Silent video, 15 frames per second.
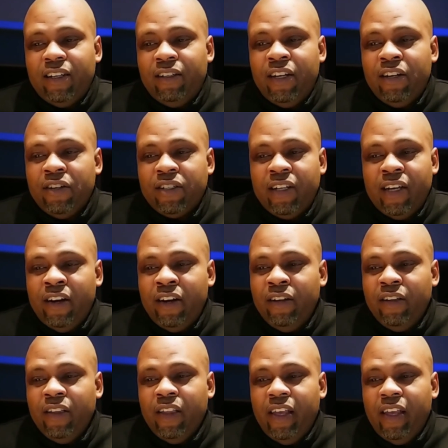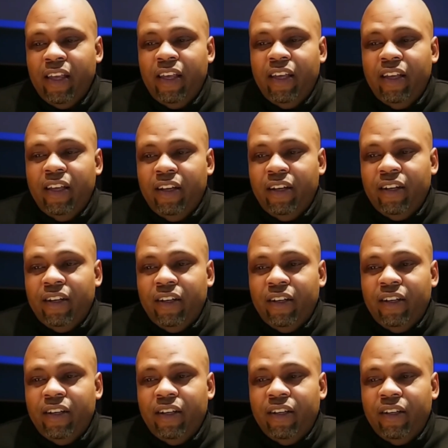years later,
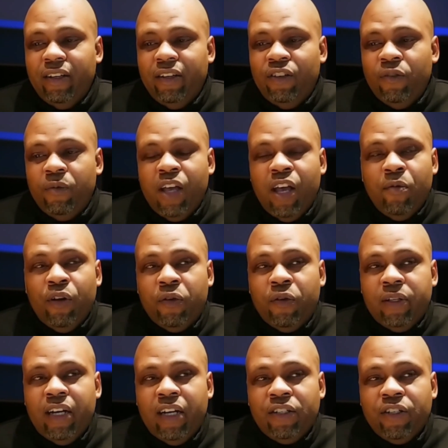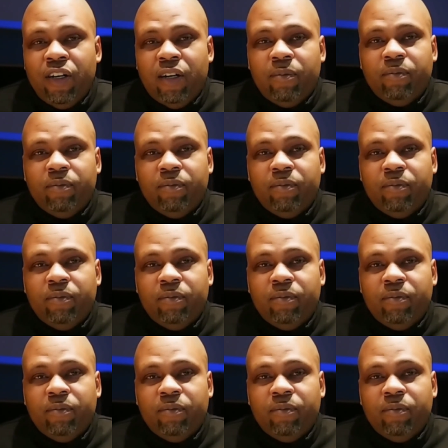you'll be able to quit that job.